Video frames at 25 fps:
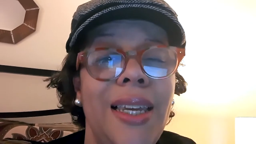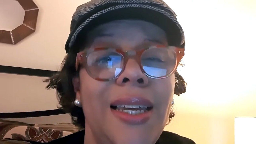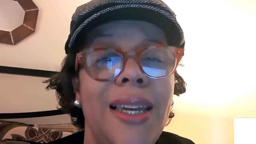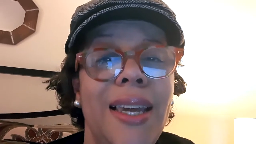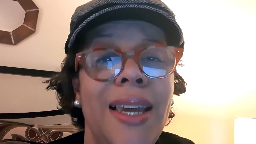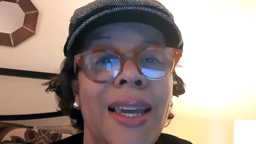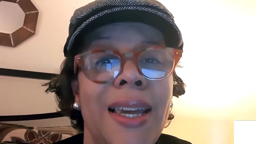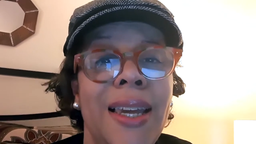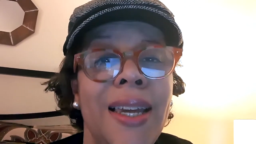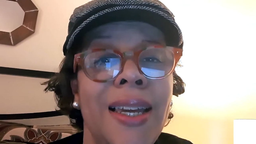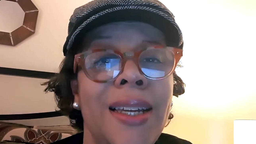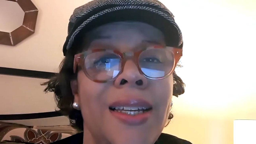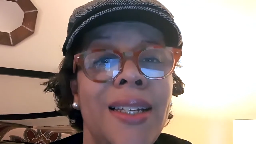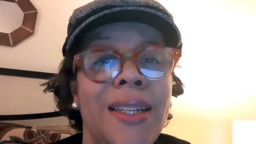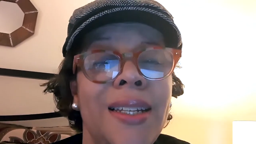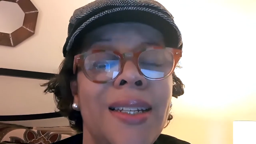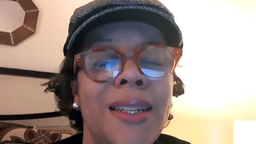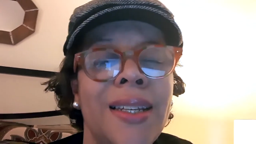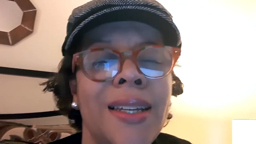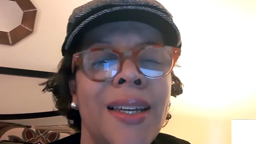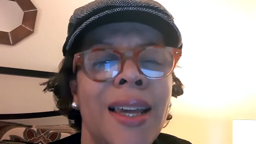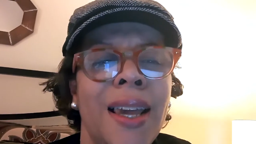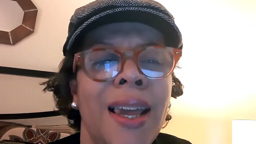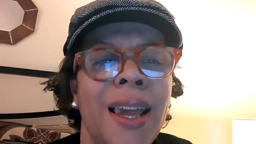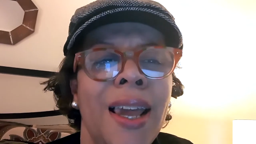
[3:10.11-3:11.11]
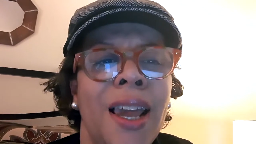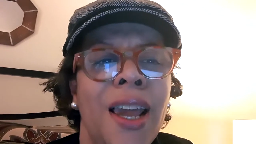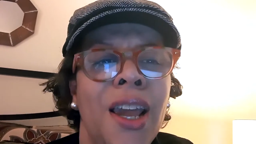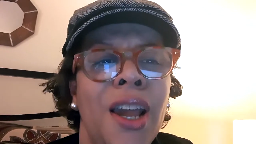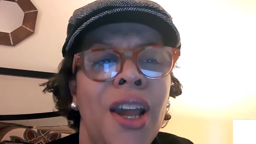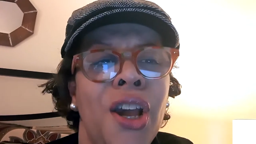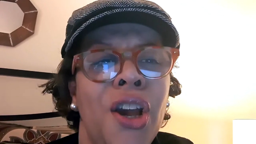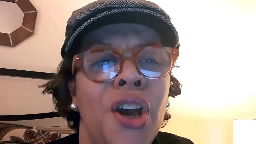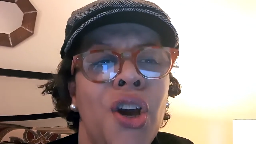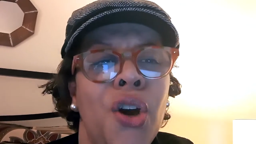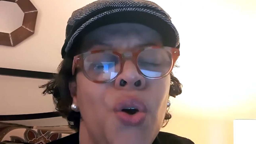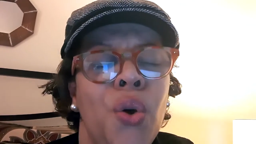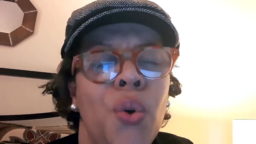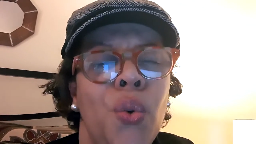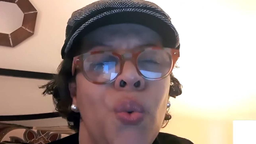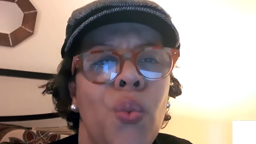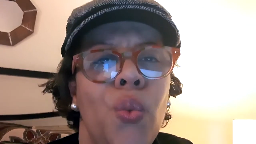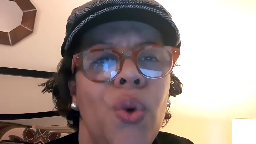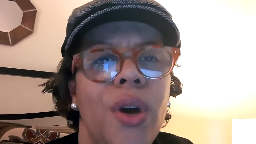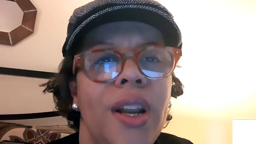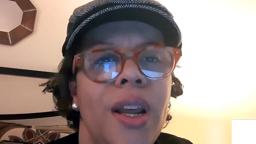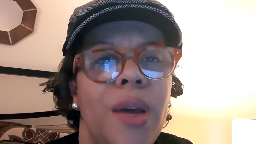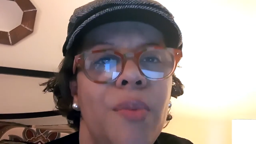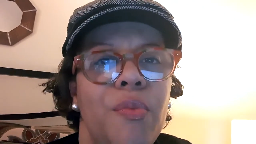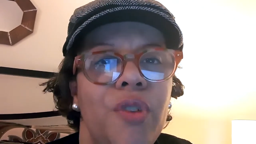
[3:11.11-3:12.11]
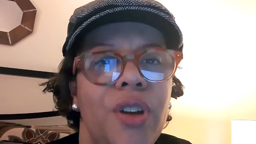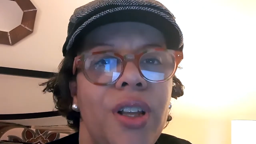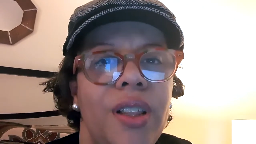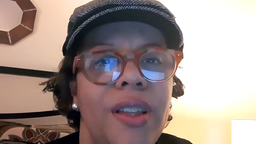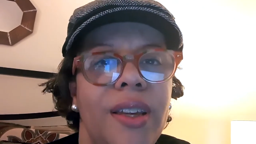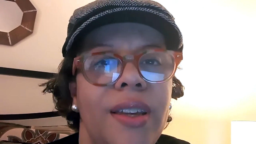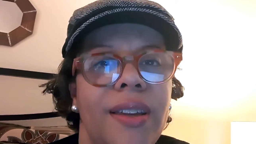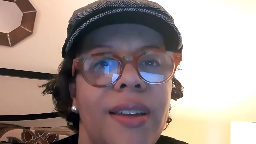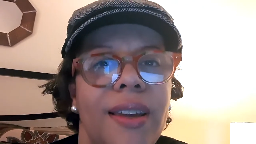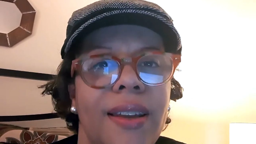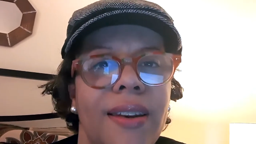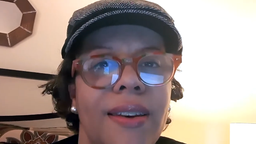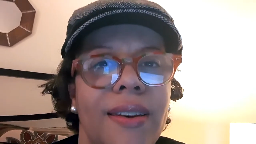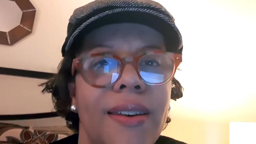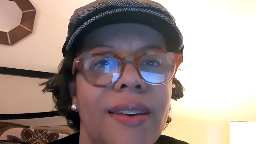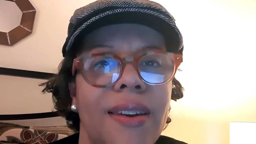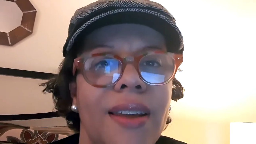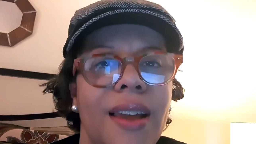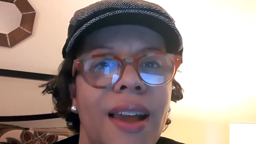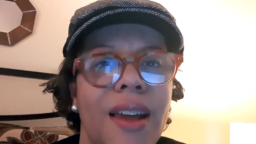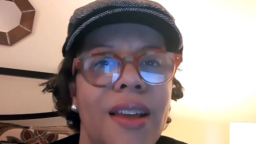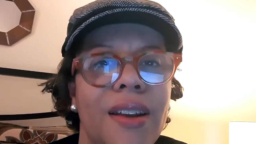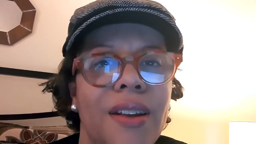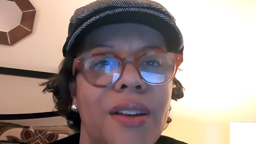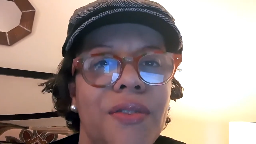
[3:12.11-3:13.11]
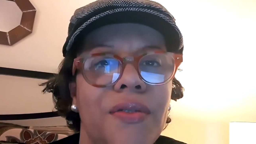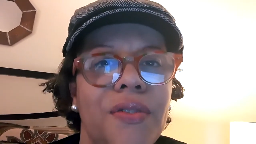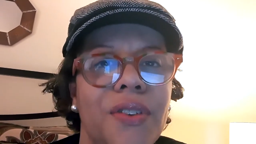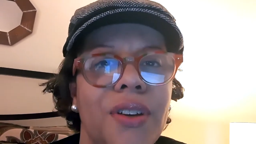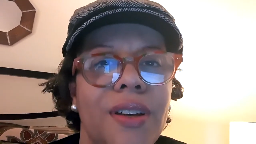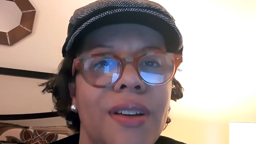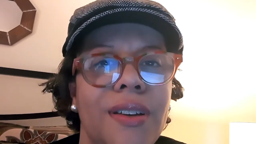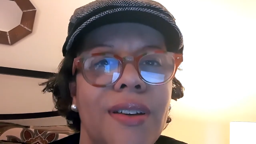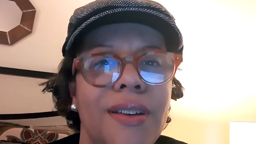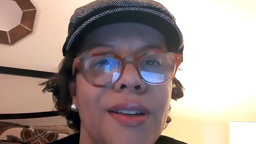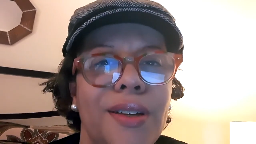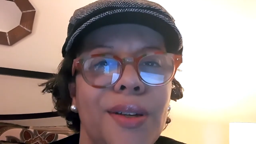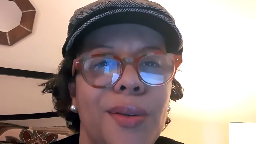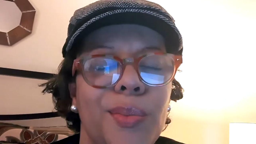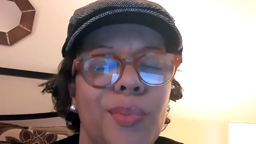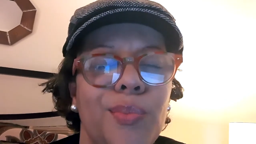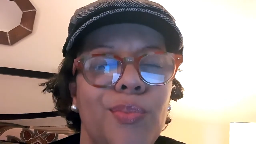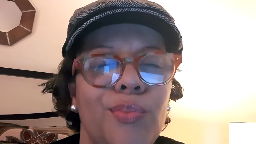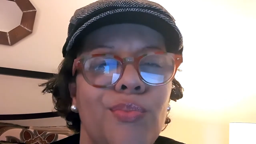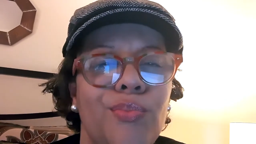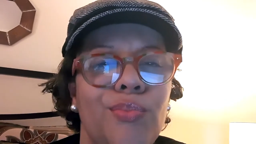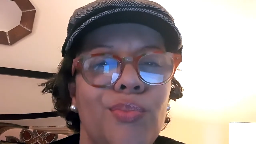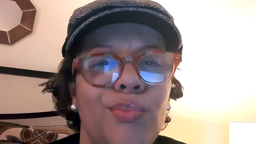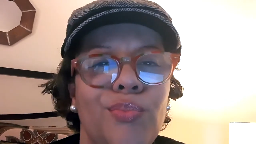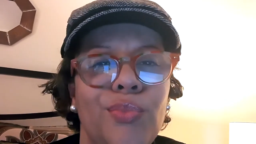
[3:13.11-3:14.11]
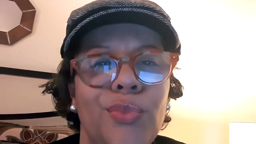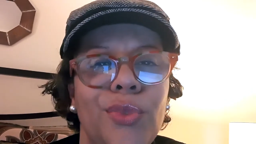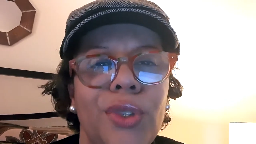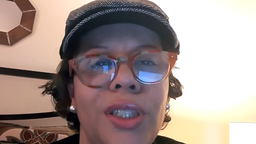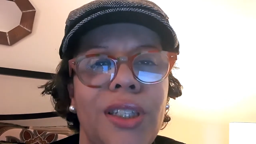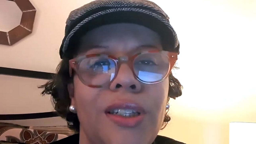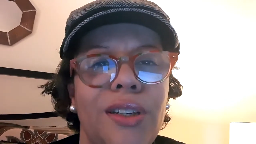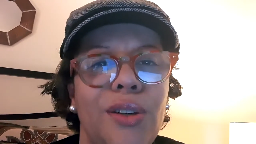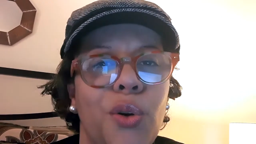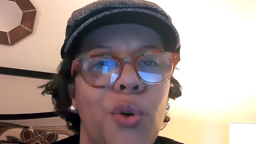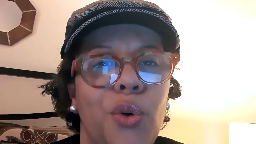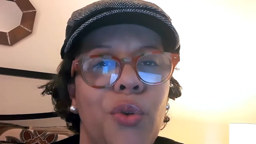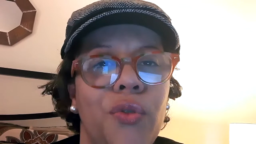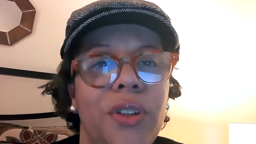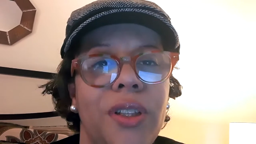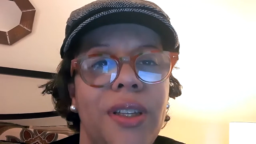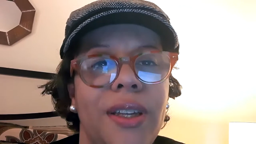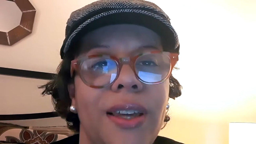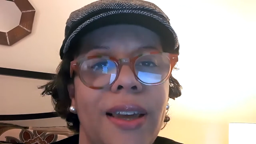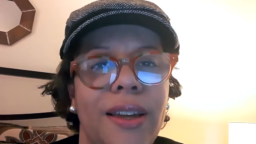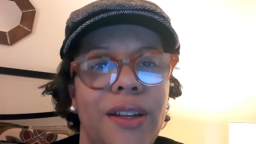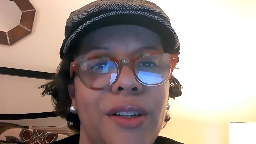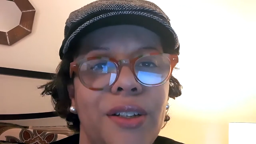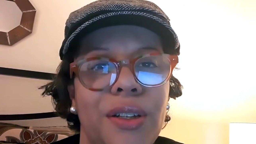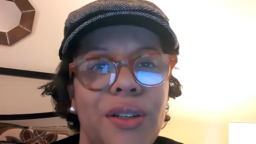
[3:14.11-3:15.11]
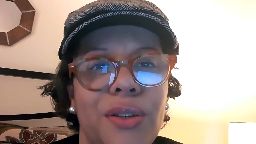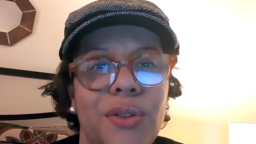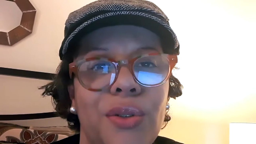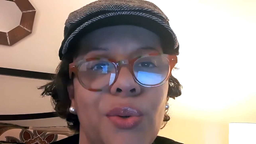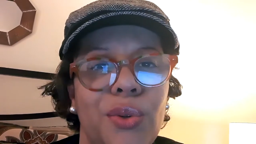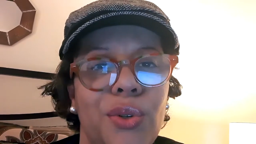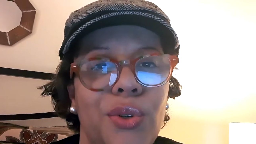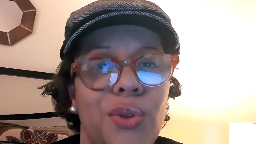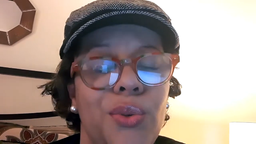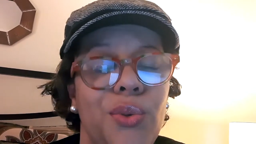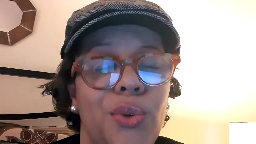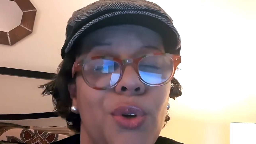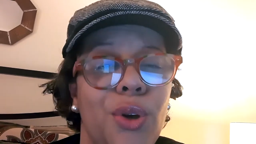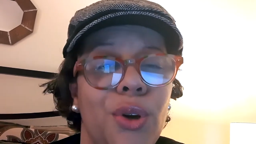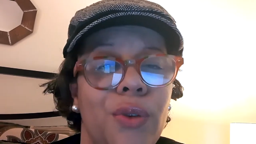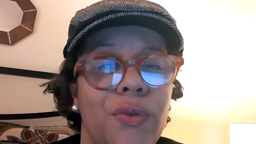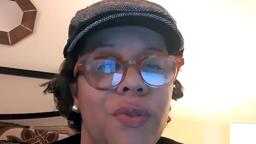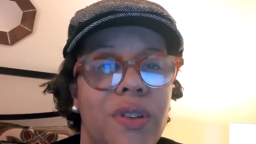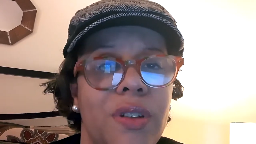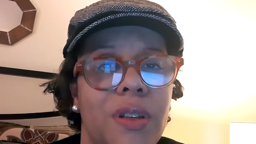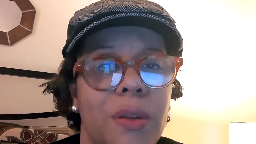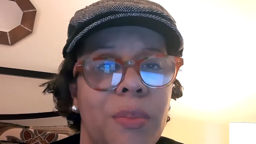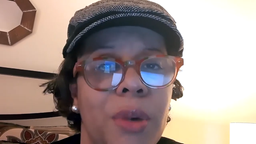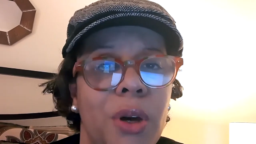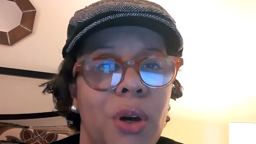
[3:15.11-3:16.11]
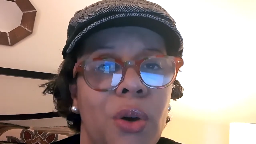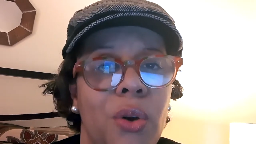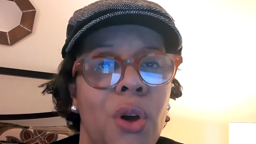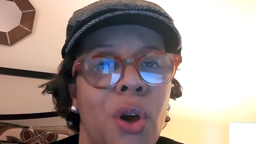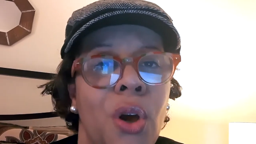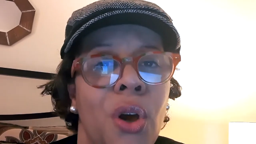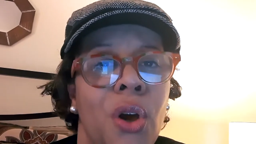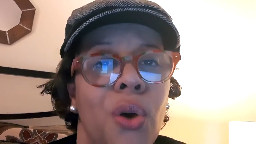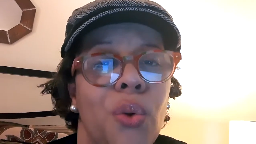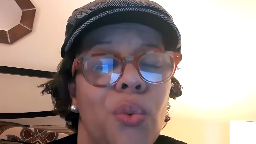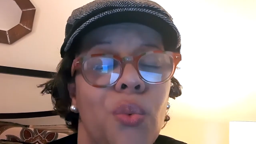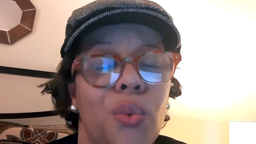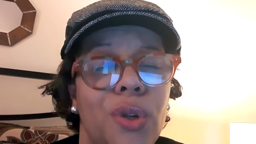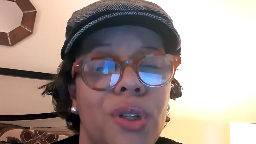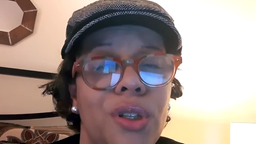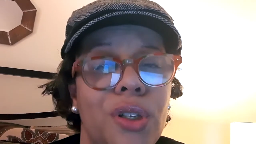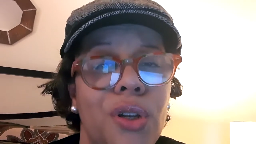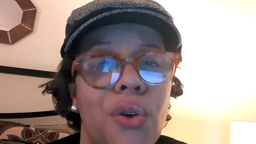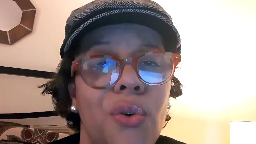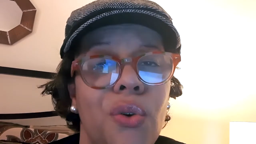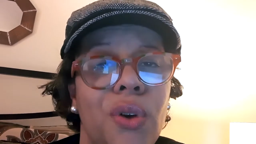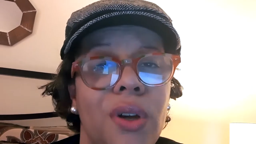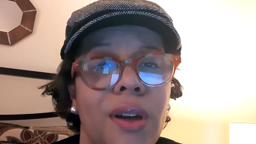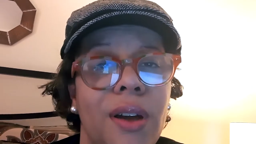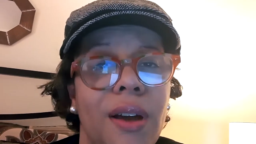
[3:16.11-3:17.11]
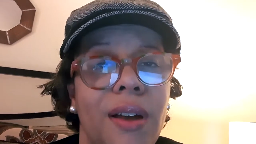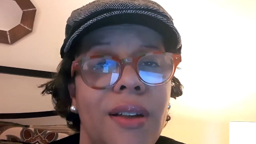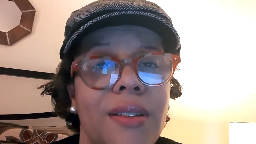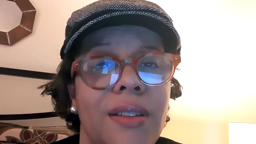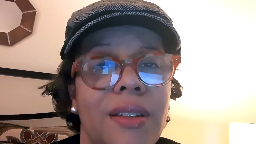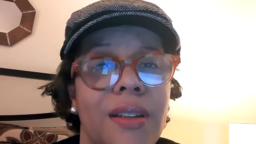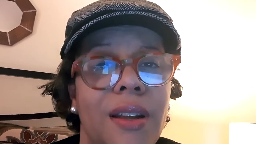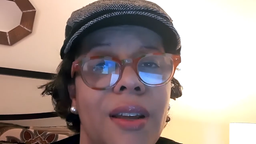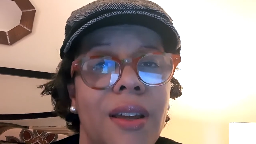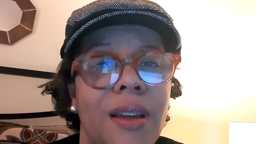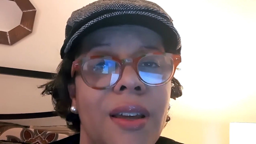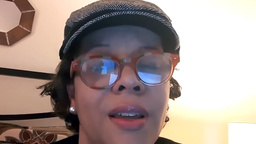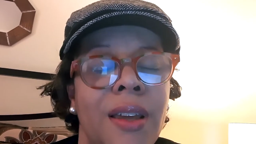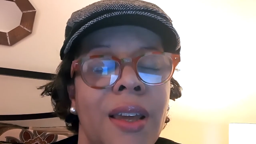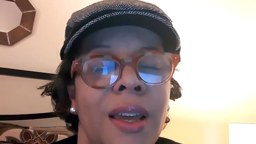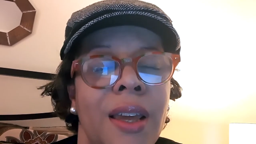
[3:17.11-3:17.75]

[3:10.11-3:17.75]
And when I'm really getting kind of overly anxious or too nervous about what's going on today,